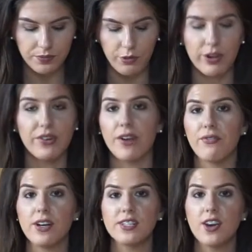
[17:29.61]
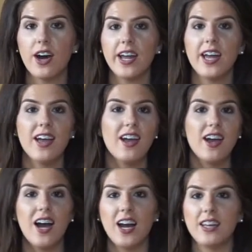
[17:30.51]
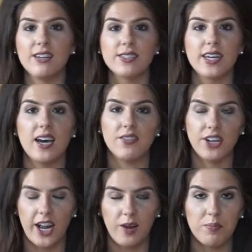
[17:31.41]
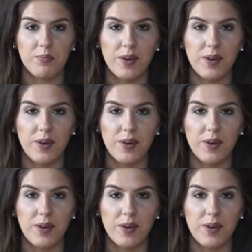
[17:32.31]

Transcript: Whenever I first got it, I use it every day,